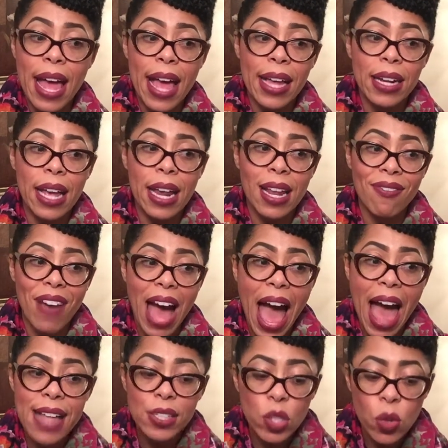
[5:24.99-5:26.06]
And if I
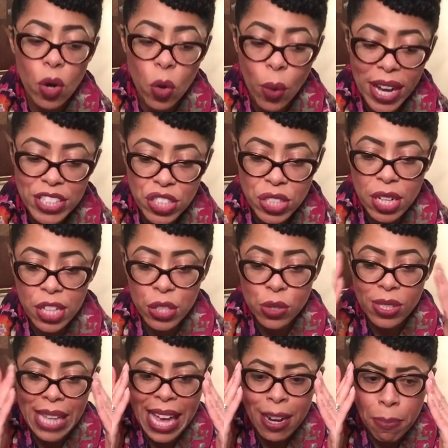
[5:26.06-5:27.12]
ask you a question and you
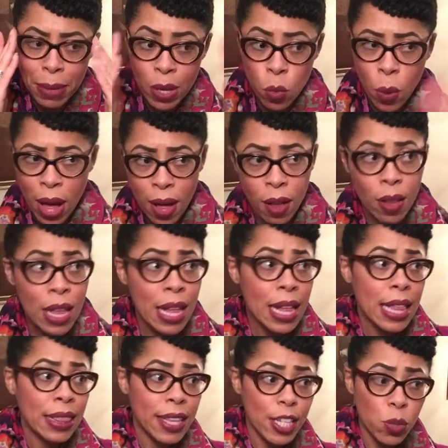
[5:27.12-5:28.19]
say to me, well,
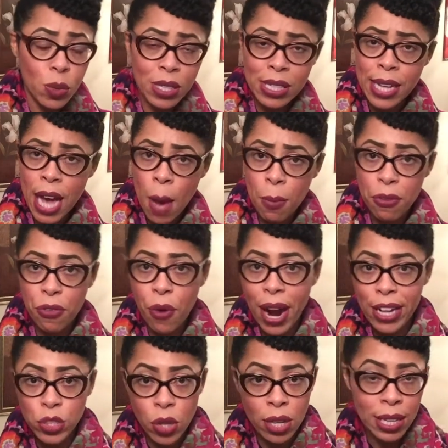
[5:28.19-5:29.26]
this was done before
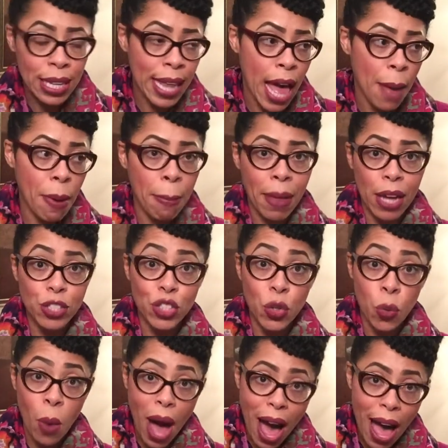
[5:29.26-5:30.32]
I joined the lab, I'm not sure
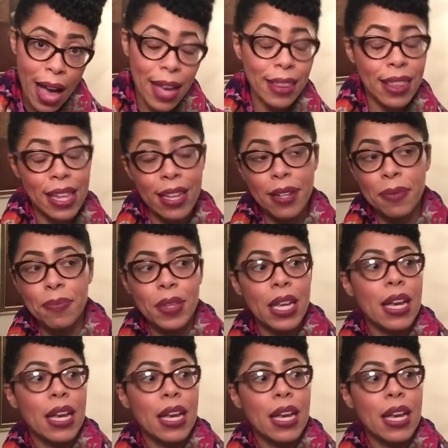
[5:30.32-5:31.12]
why, then